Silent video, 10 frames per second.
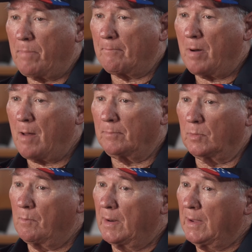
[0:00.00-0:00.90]
pop, pop.
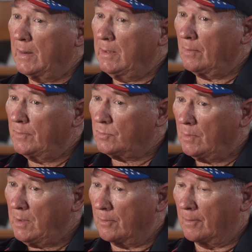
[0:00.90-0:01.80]
Nobody got hit on this
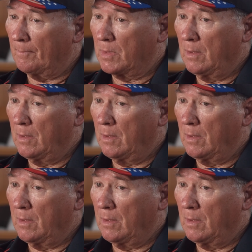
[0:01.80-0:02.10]
one either.